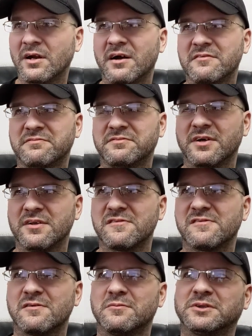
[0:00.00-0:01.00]
know, I've done
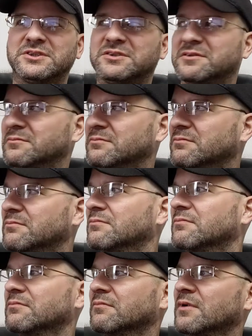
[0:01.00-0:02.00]
so much,
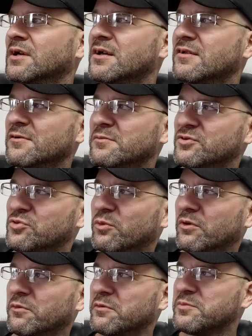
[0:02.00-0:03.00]
so much
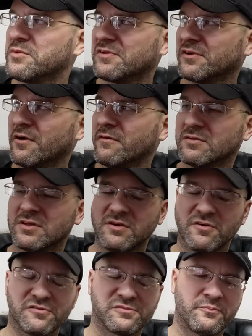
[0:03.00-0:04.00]
work with music over the
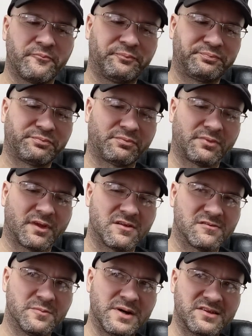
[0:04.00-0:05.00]
years,
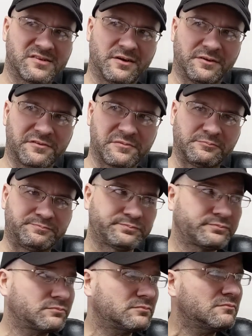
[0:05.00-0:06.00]
so many songs.
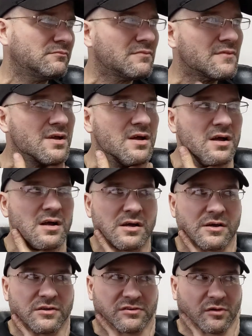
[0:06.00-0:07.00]

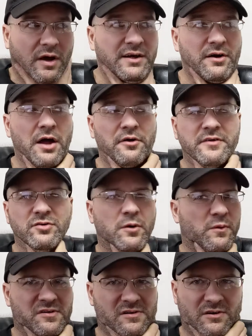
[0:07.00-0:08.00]
So I don't, I don't even
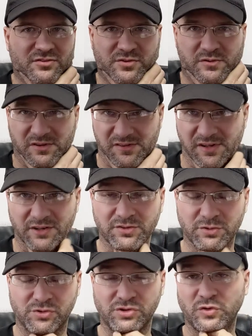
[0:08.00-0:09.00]
know what song she was listening
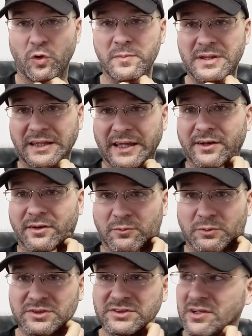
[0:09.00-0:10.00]
to. She told me later
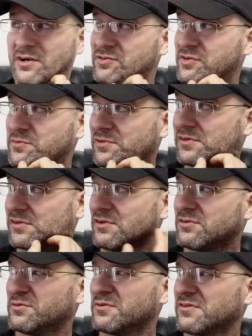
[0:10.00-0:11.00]
what song she was
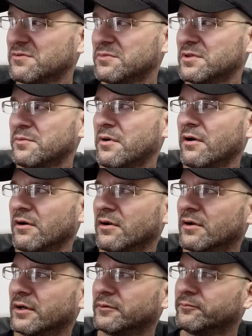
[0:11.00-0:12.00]
listening to, and some of them
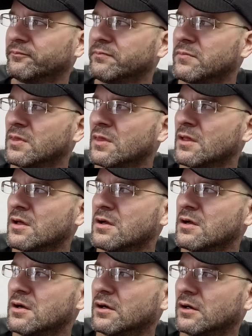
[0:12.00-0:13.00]
are like
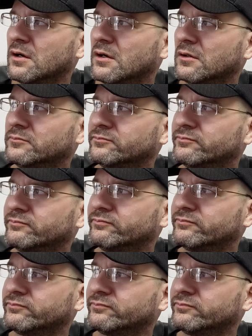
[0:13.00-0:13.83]
um,